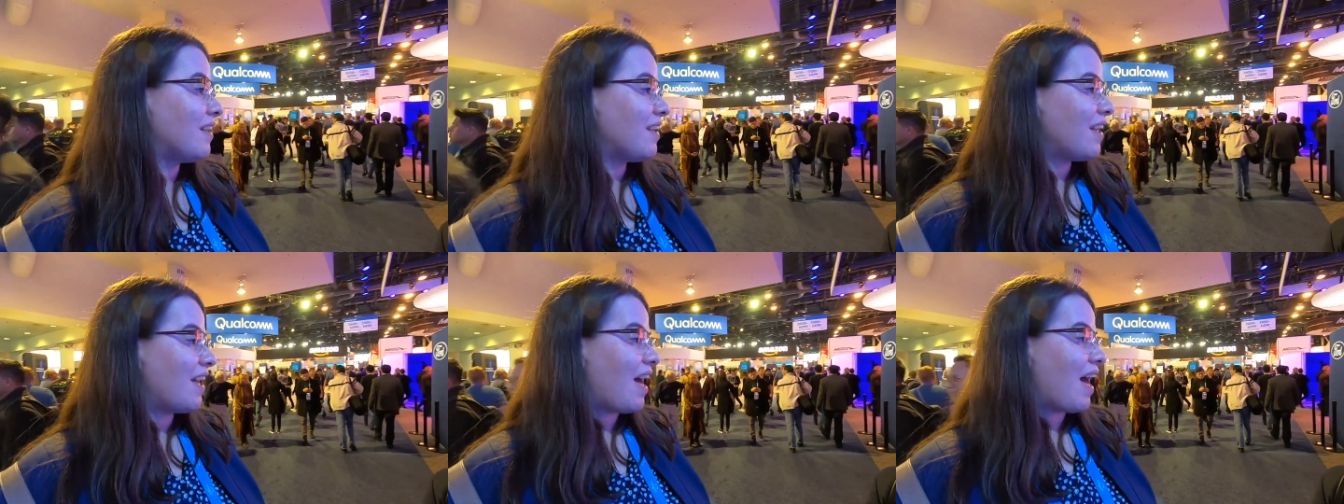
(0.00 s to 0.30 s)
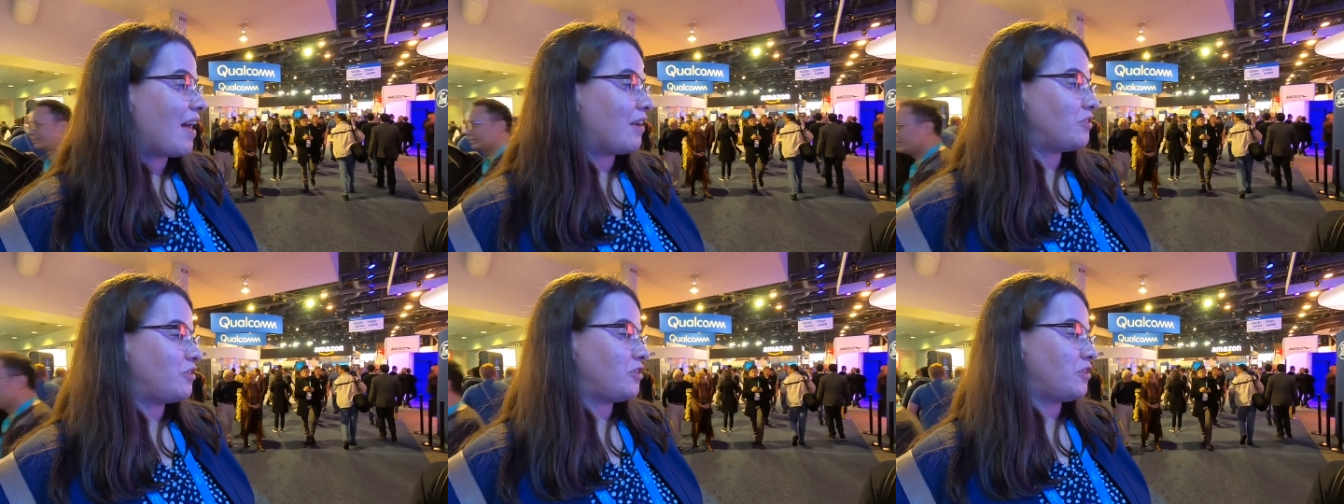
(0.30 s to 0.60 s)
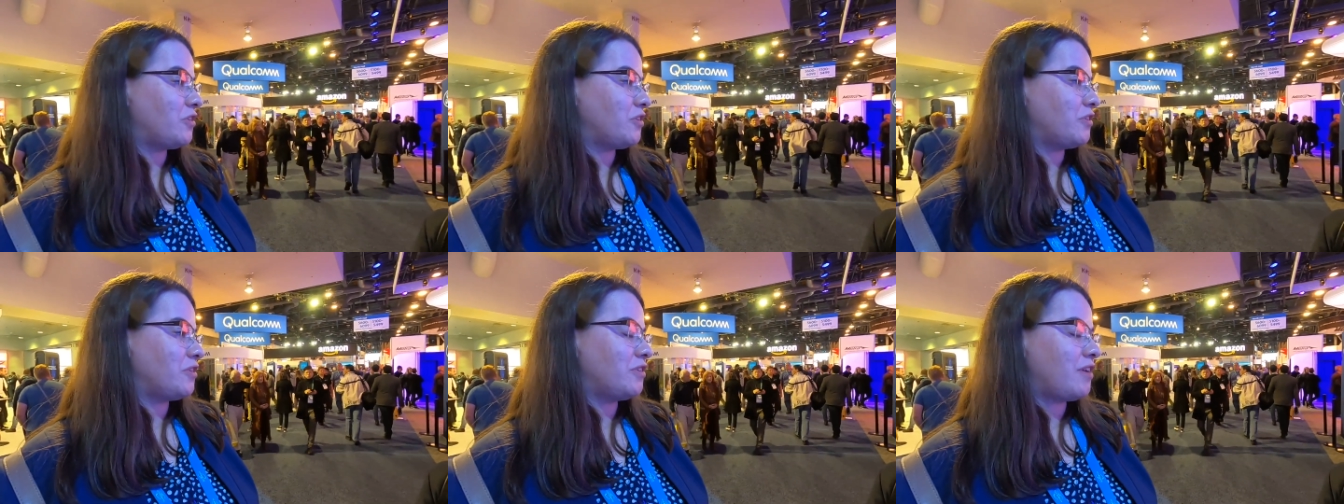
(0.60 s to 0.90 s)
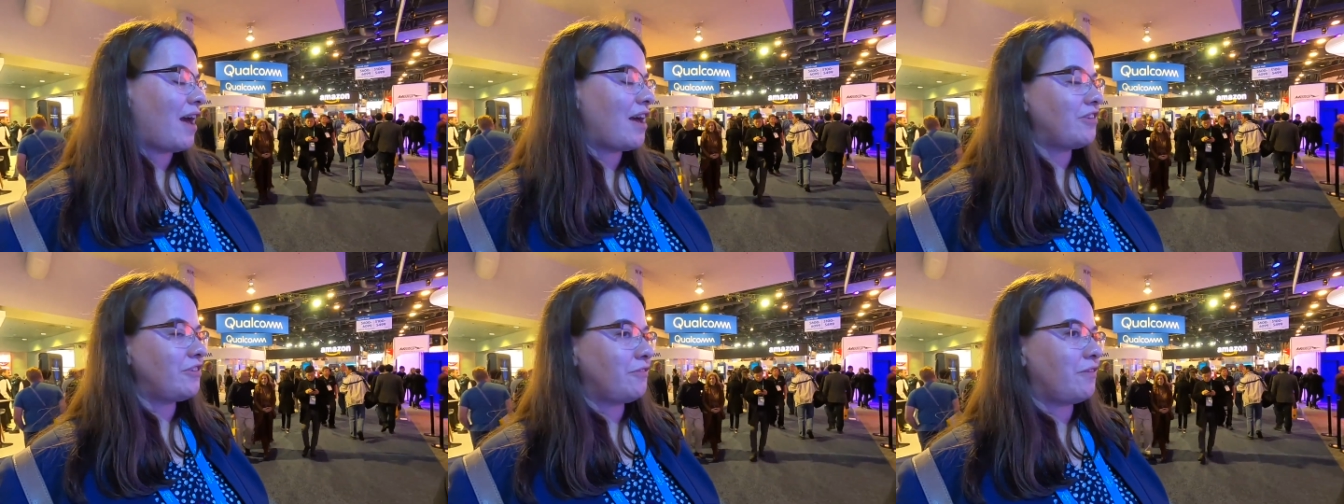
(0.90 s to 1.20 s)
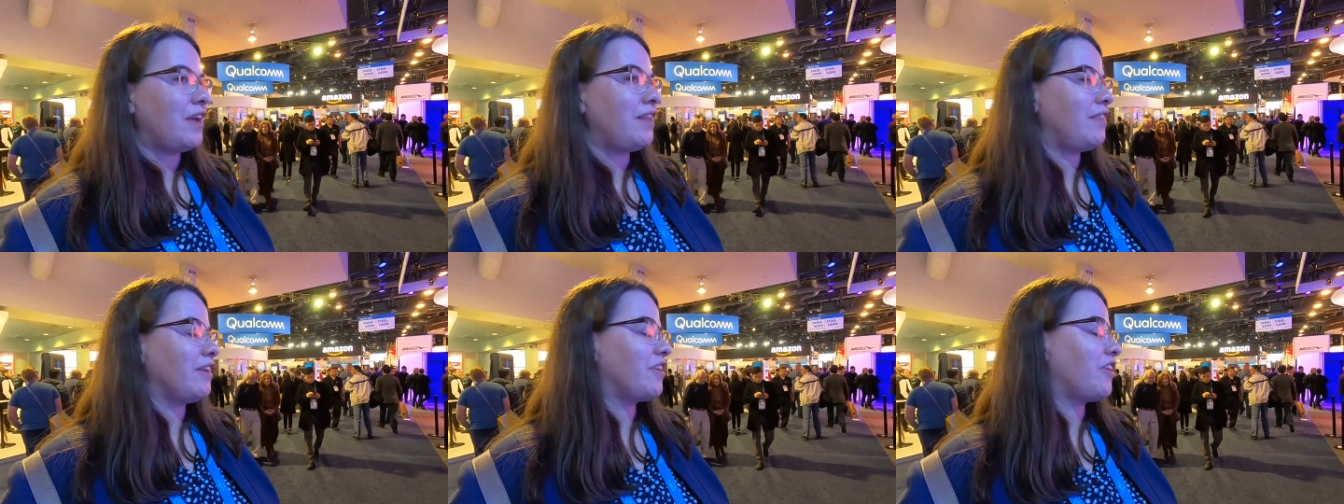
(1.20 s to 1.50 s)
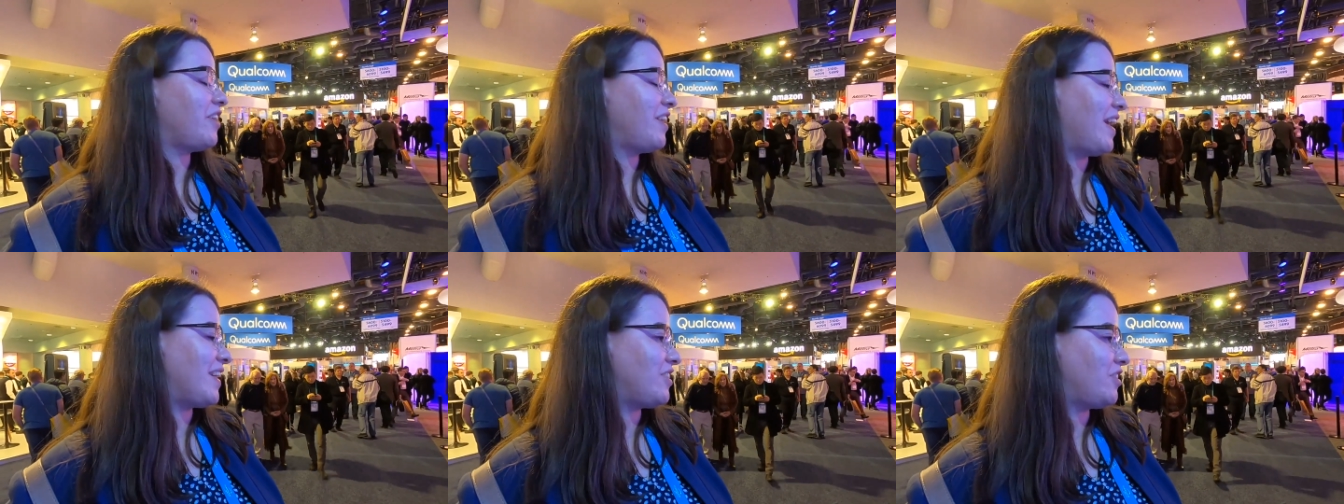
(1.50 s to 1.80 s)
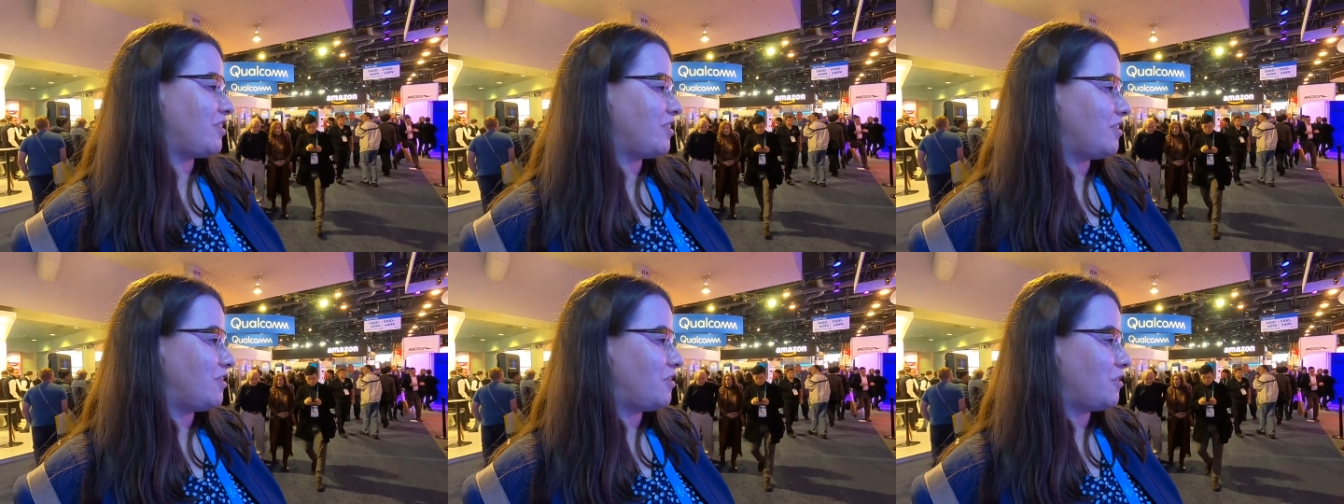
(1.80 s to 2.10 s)
Yes. How to how to find the
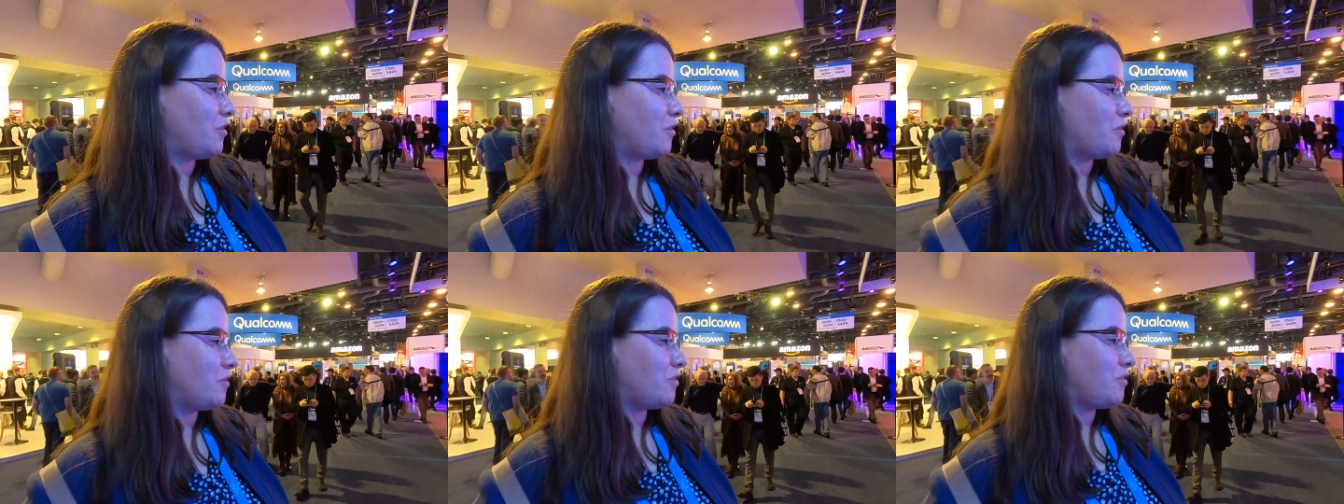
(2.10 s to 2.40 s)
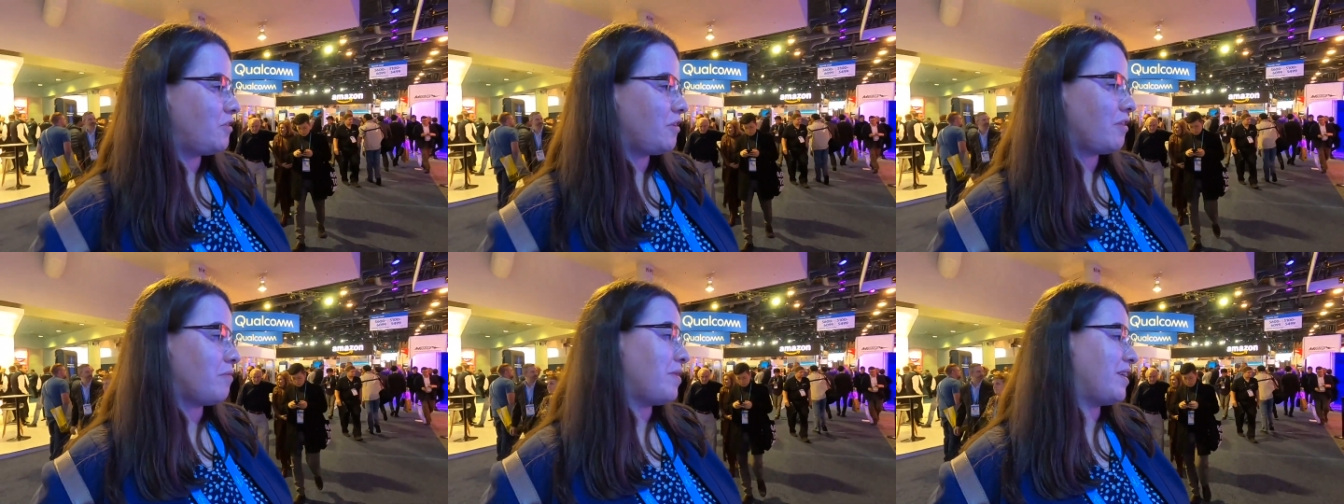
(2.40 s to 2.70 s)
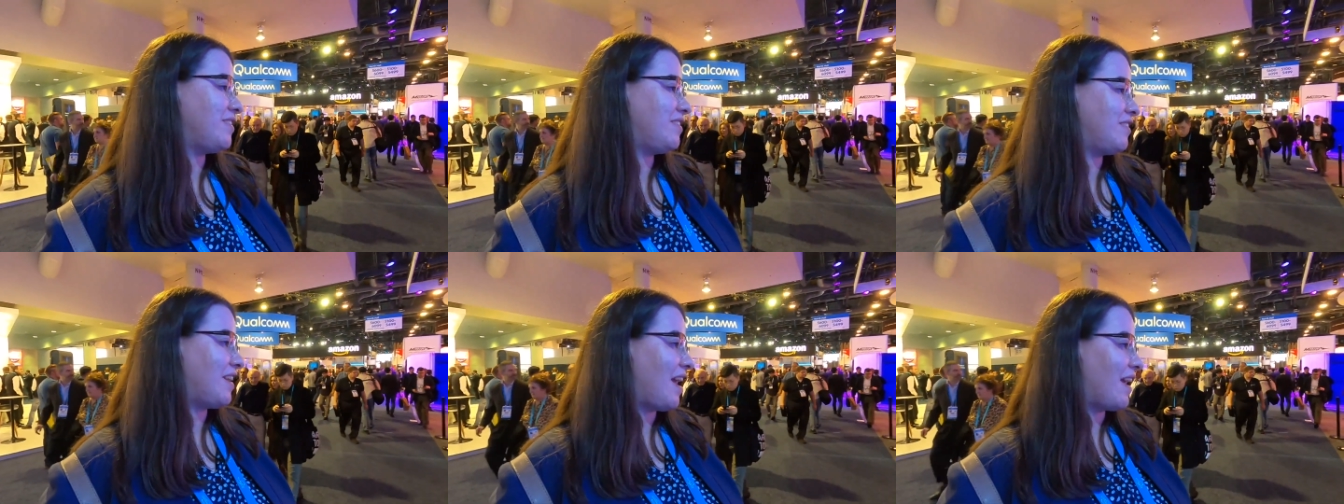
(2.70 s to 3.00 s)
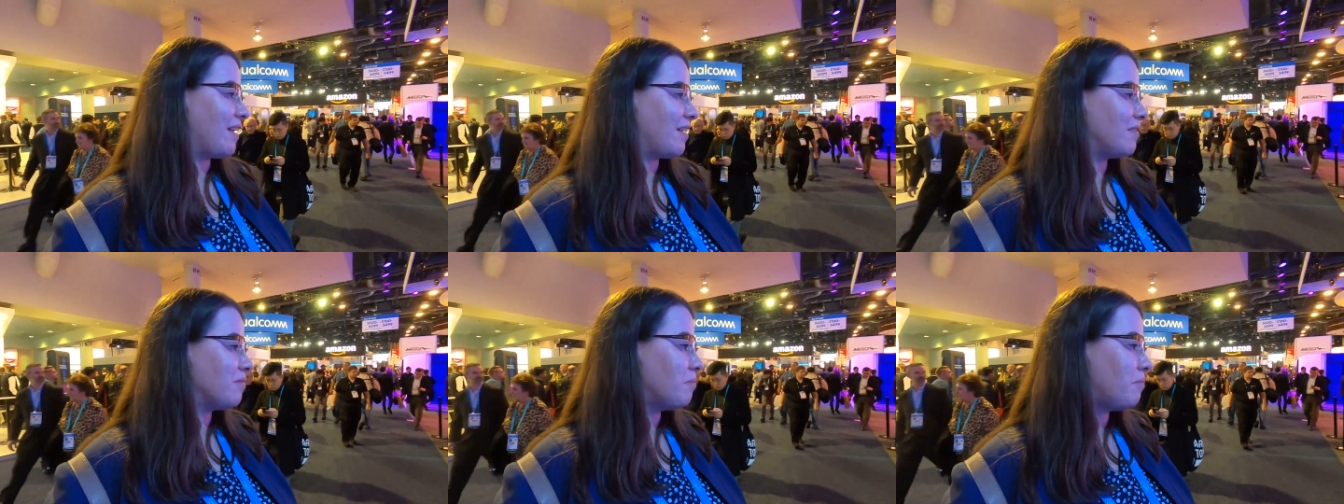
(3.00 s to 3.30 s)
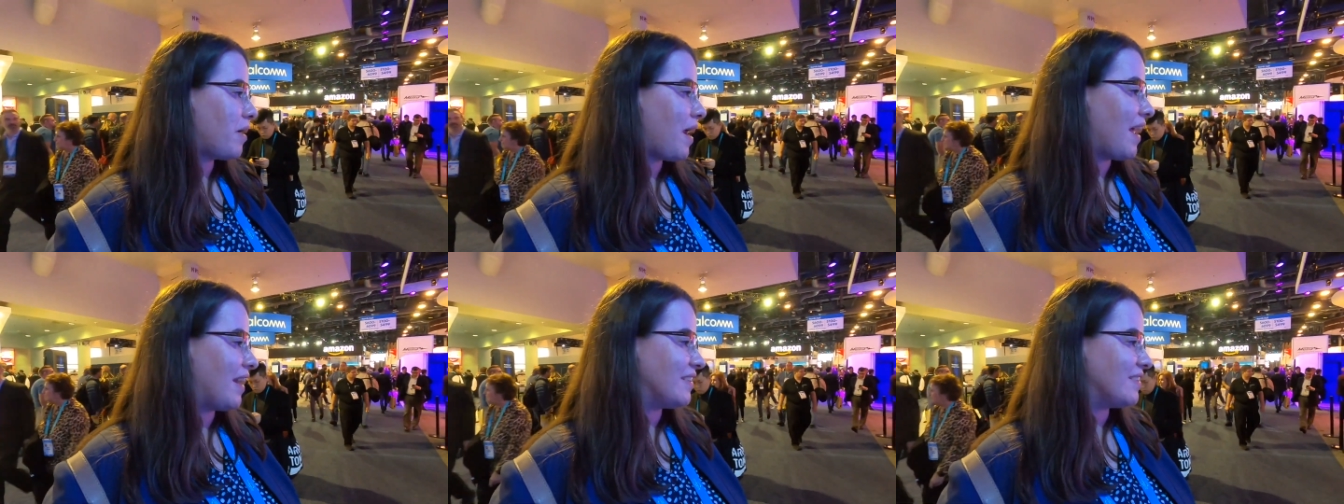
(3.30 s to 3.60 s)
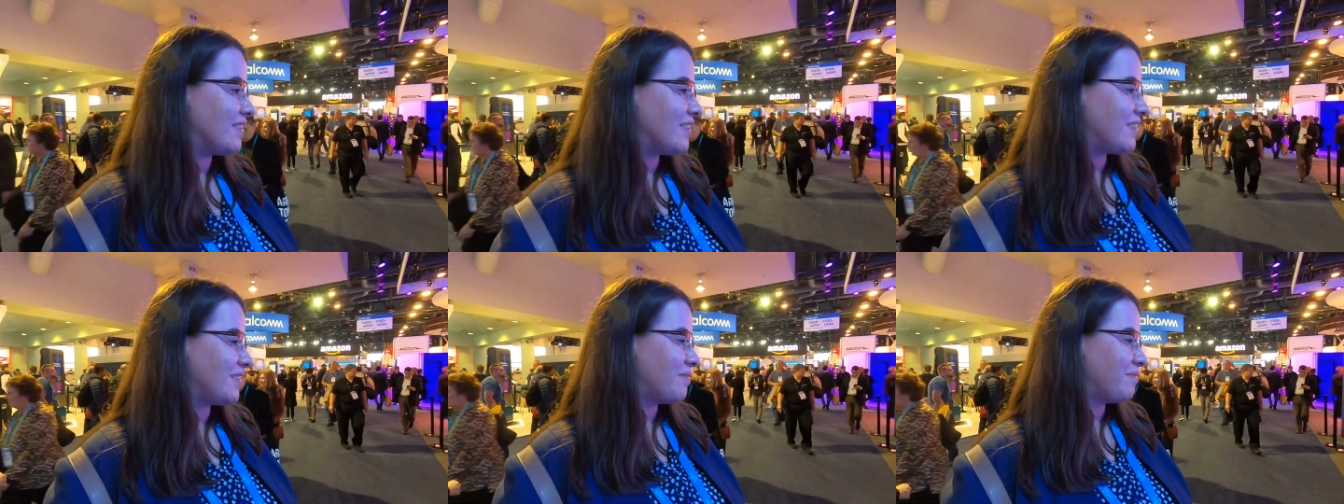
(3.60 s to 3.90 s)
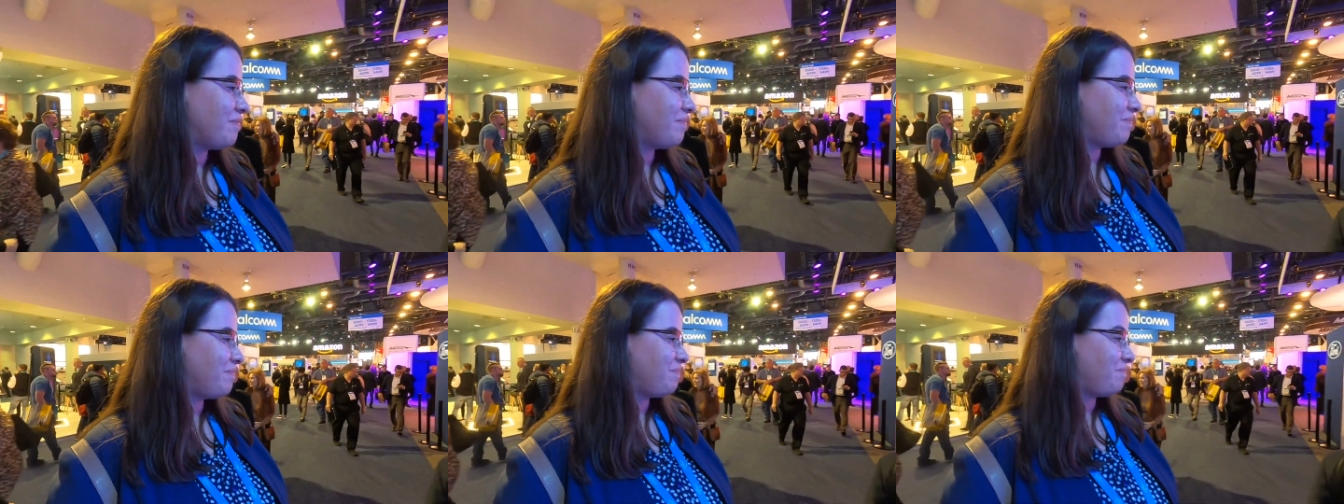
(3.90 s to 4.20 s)
connection to to the Mustang brand.
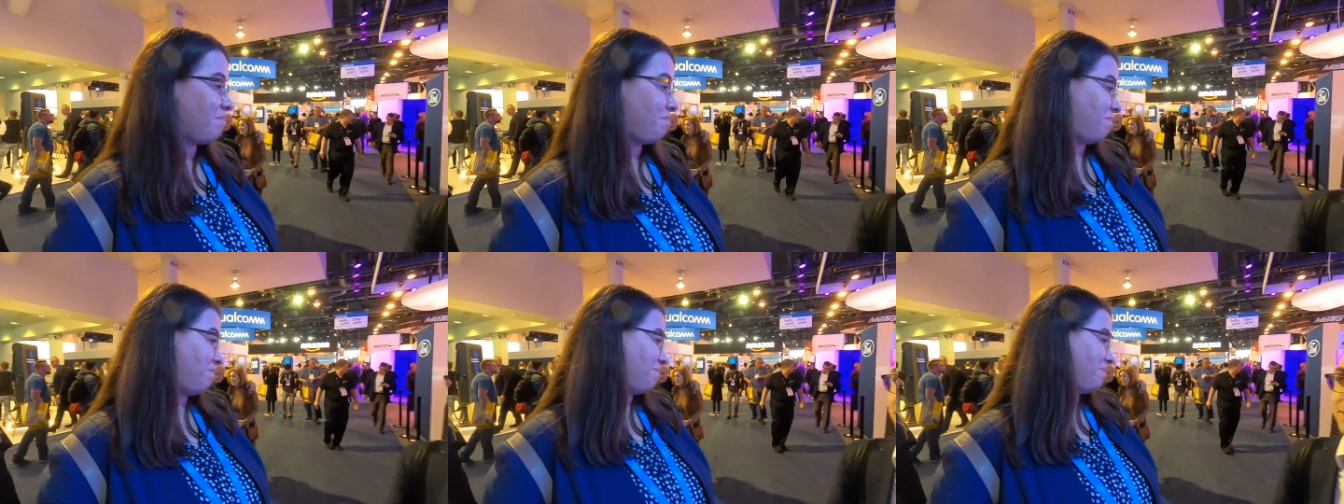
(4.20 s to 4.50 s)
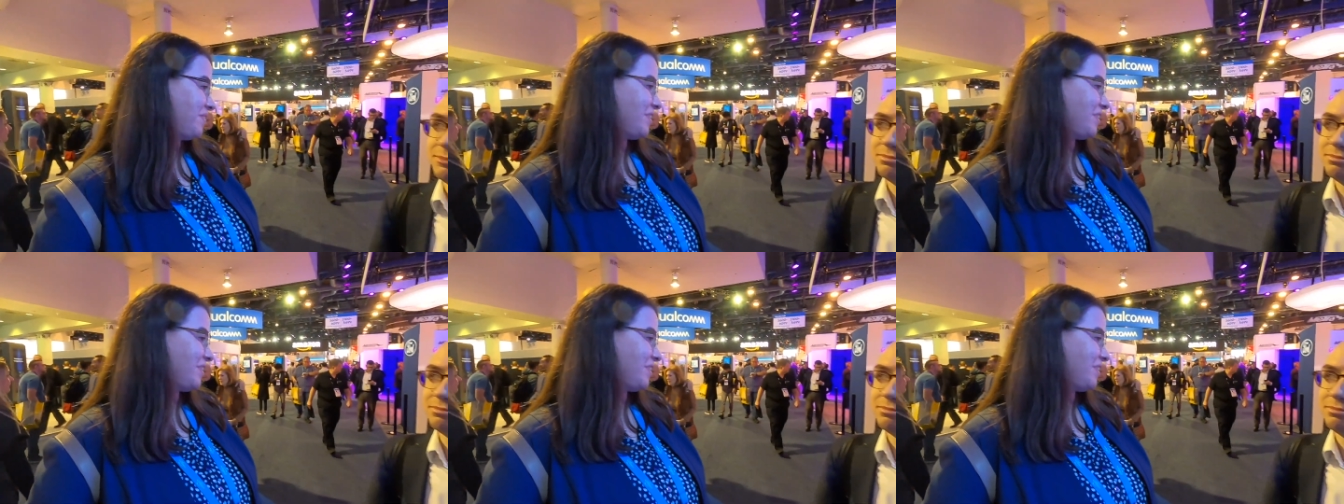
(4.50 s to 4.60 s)
Yeah, It's